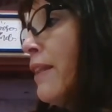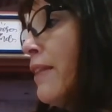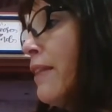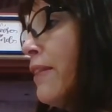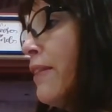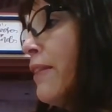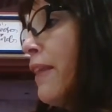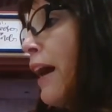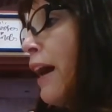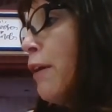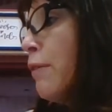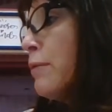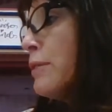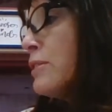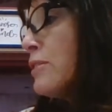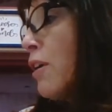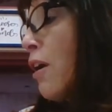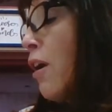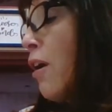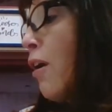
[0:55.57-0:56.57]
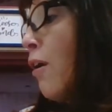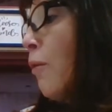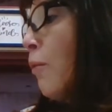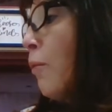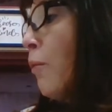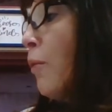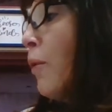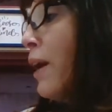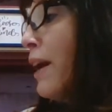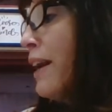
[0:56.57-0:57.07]
that was all
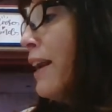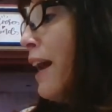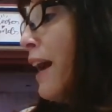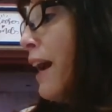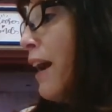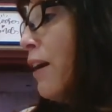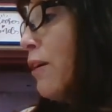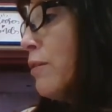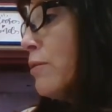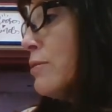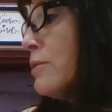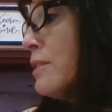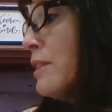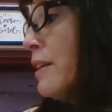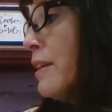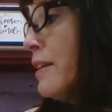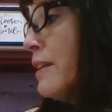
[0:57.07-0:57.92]
one house,